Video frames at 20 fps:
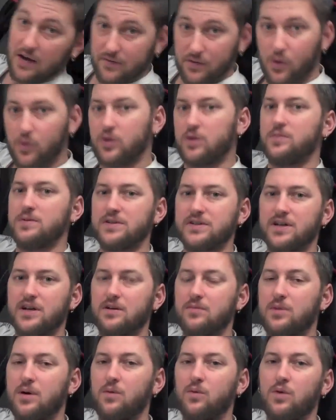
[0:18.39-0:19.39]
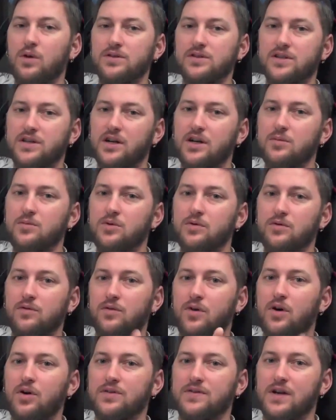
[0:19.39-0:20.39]
I've only been scared by one scary movie of
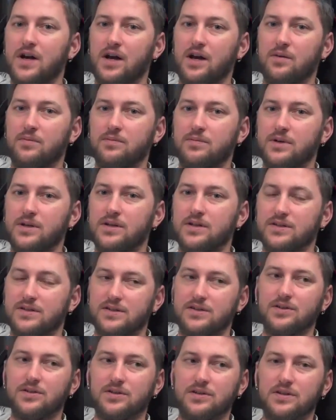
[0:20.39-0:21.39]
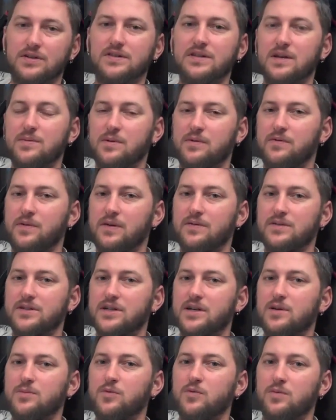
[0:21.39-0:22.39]
all time, and it's still to this day my favorite
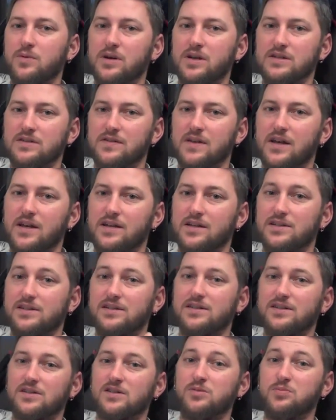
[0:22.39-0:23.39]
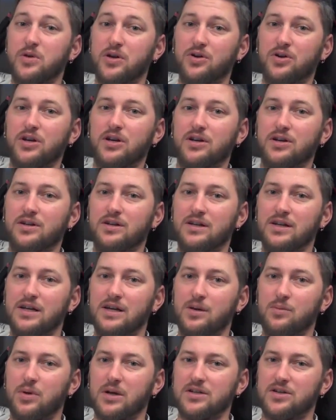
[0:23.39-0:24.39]
scary movie because of that. It's Suspiria
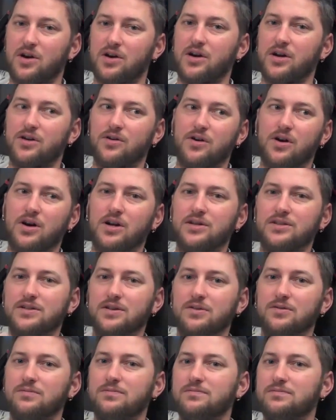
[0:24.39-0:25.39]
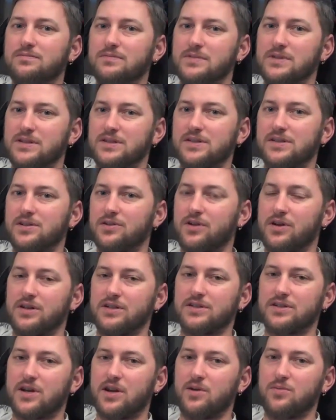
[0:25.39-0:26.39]
by Dario Argento. And it's the
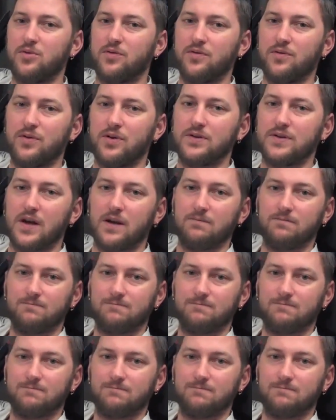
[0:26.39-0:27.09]
greatest scary movie of all time.